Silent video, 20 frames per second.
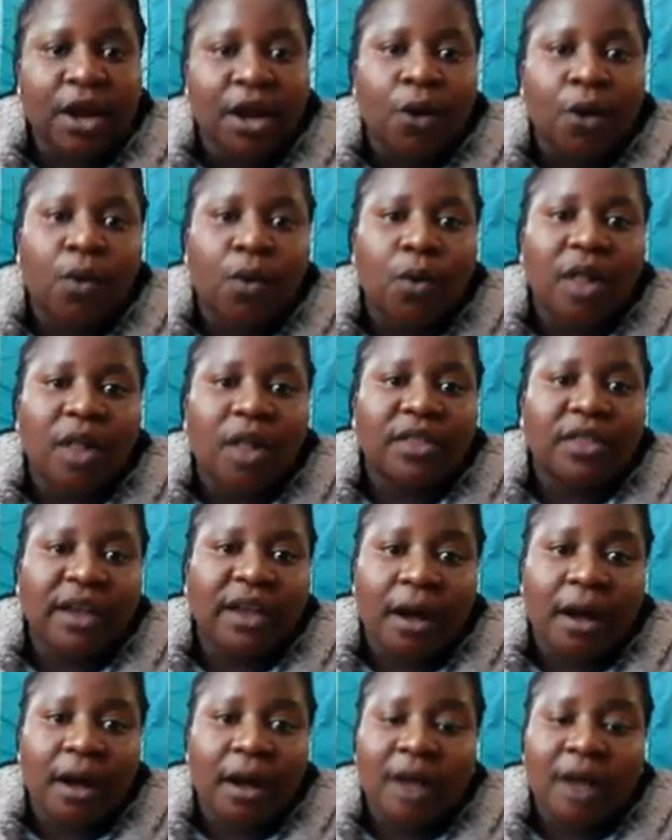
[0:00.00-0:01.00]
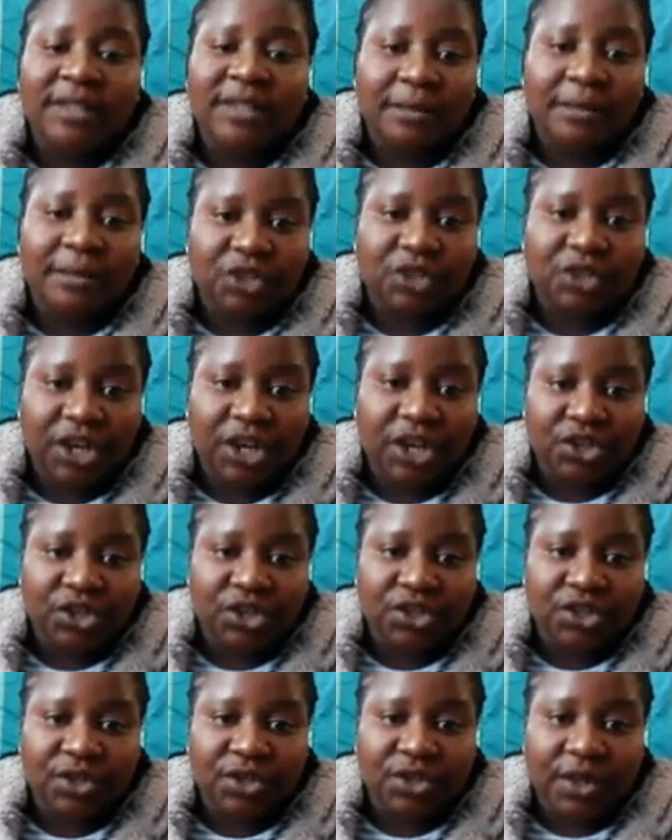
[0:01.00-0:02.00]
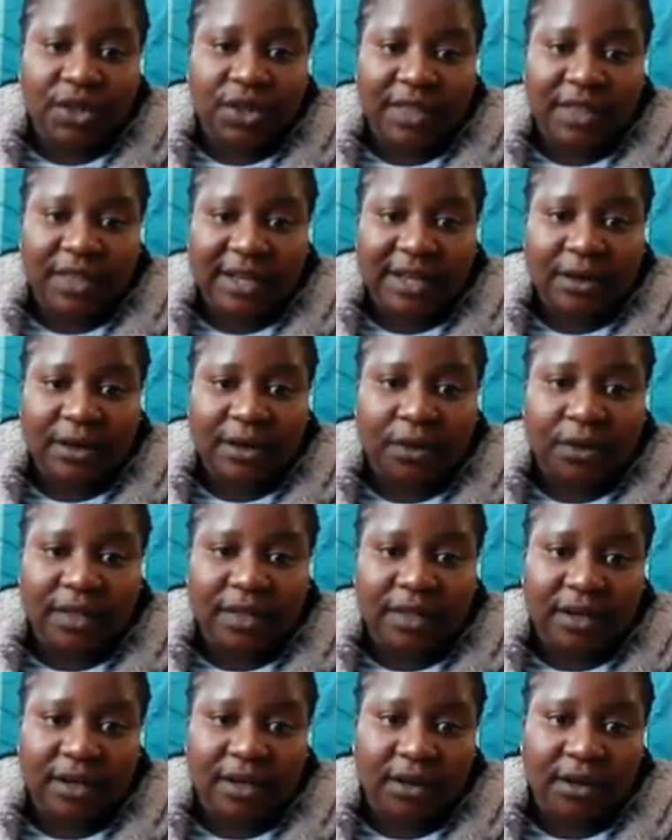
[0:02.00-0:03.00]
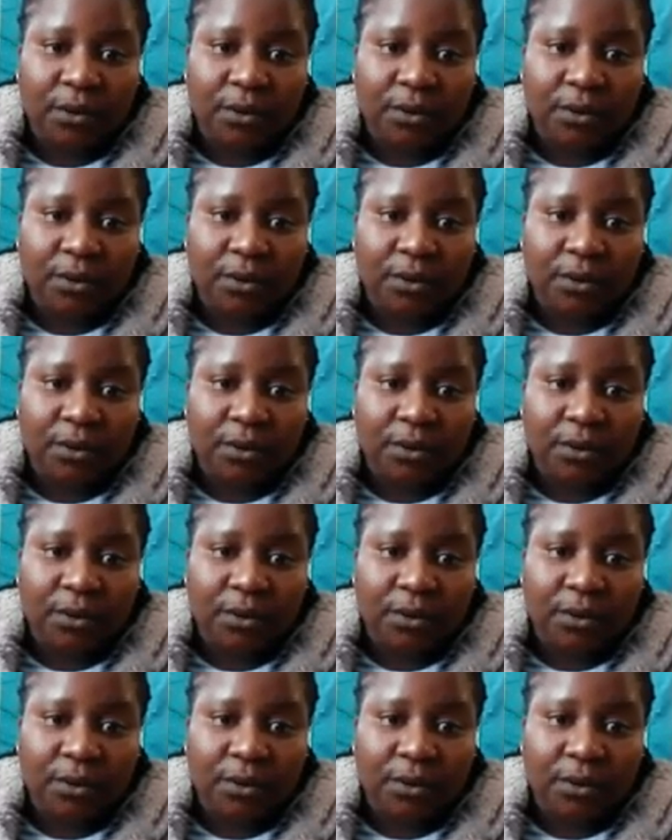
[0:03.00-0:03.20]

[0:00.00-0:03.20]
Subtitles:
while there are some changes on the